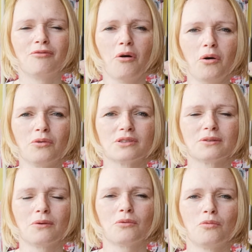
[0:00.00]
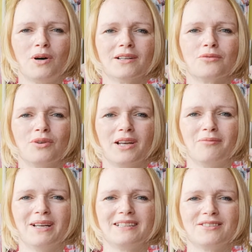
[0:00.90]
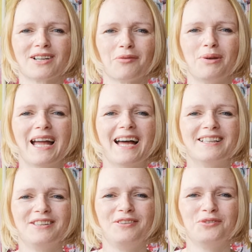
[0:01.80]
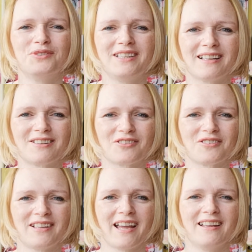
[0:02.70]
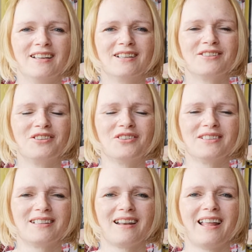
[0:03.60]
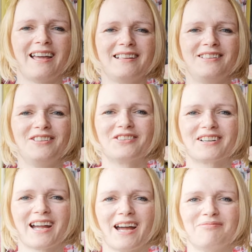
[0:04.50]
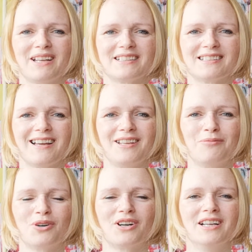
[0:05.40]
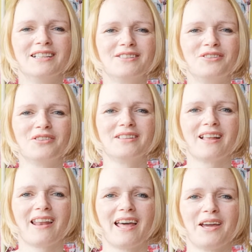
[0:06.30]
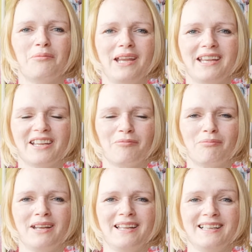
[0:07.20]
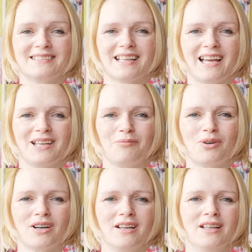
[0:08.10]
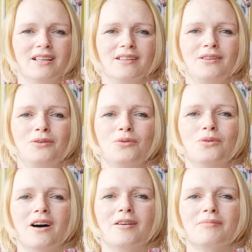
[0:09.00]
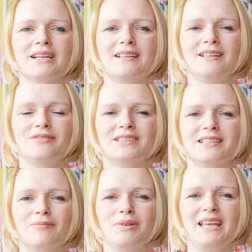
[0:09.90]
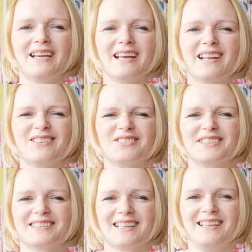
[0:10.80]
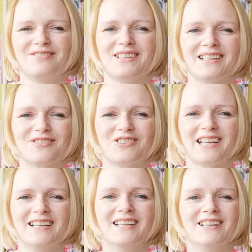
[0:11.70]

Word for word: focus on what really makes you happy and do that today don't delay your happiness anymore don't delay being in bliss anymore. You are magnificent being, and don't just live that way.